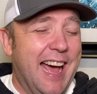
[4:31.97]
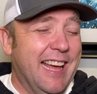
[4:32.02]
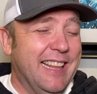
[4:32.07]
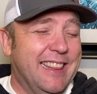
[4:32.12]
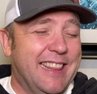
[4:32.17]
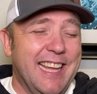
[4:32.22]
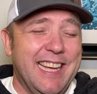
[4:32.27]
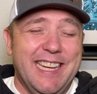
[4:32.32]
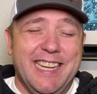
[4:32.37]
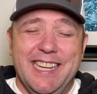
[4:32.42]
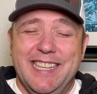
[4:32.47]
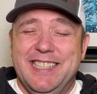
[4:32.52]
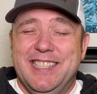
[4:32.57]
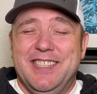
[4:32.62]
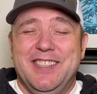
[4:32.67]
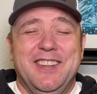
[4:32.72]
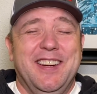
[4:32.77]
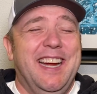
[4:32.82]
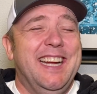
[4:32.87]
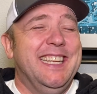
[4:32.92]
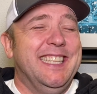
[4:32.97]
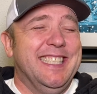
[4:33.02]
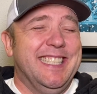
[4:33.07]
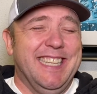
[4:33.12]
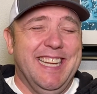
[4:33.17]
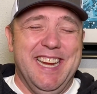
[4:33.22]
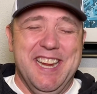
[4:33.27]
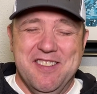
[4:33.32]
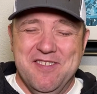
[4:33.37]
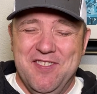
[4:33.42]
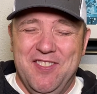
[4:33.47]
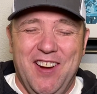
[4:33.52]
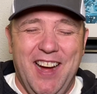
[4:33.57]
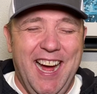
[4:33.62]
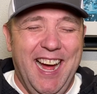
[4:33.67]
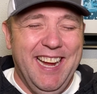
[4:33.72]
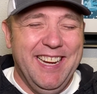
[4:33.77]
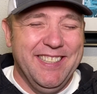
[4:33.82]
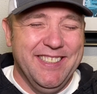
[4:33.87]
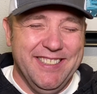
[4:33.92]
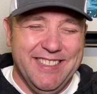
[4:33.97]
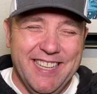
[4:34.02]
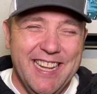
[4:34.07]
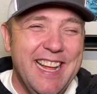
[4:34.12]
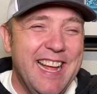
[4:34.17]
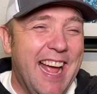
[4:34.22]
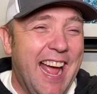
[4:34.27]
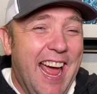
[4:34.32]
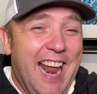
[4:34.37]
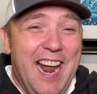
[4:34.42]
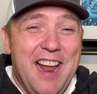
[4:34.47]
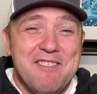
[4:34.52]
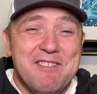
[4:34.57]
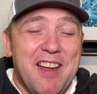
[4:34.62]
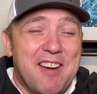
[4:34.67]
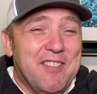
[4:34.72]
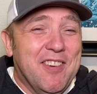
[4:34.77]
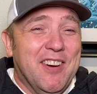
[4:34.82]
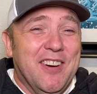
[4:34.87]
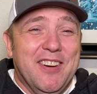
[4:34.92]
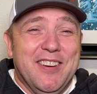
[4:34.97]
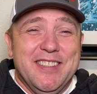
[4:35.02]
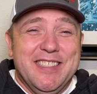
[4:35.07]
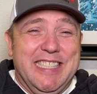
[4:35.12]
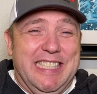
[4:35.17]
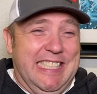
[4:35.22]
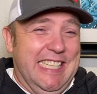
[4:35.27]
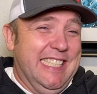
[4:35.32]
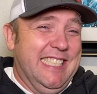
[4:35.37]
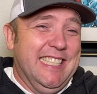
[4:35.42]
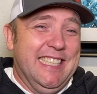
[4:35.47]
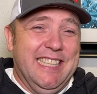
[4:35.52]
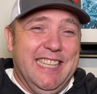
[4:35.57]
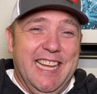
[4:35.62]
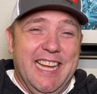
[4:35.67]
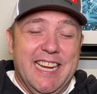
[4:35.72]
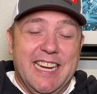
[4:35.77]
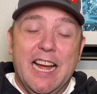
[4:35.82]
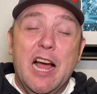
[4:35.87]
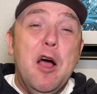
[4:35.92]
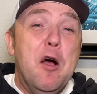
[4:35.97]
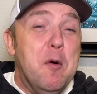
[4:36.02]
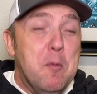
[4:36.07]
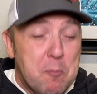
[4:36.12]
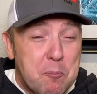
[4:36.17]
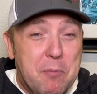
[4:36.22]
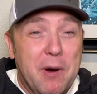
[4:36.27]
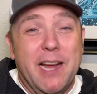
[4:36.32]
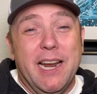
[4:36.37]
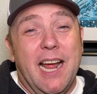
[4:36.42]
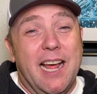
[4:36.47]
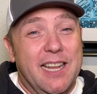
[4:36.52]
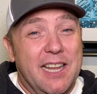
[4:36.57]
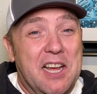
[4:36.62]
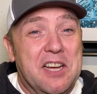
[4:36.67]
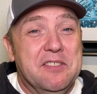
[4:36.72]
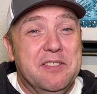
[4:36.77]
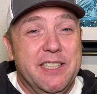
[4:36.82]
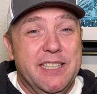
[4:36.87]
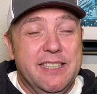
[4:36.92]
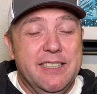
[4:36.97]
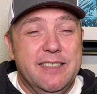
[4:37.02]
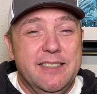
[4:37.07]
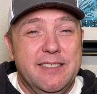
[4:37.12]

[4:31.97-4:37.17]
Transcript: I think it's crazy and wild. And I've never heard of such a thing, but I love it.